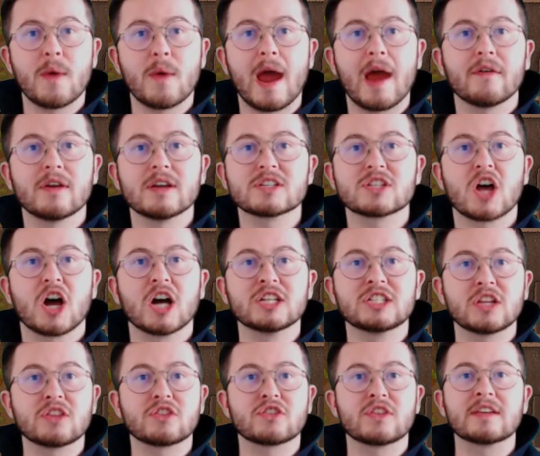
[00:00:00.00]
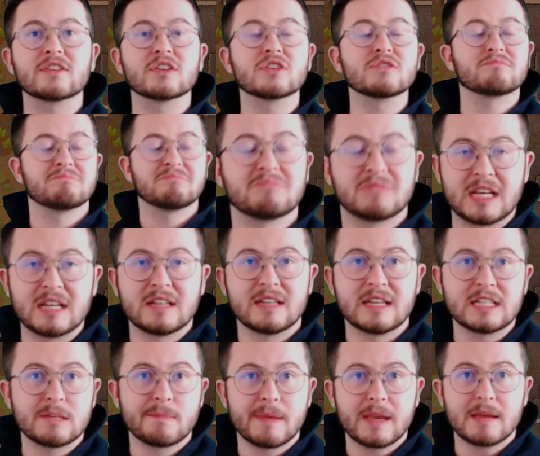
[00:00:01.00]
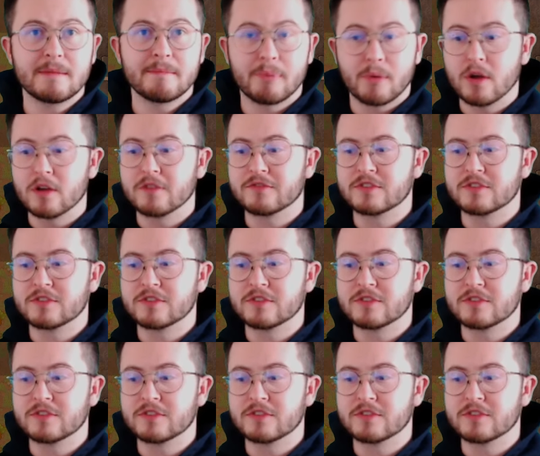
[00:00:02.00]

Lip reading: areas that I did think that did need to be improved.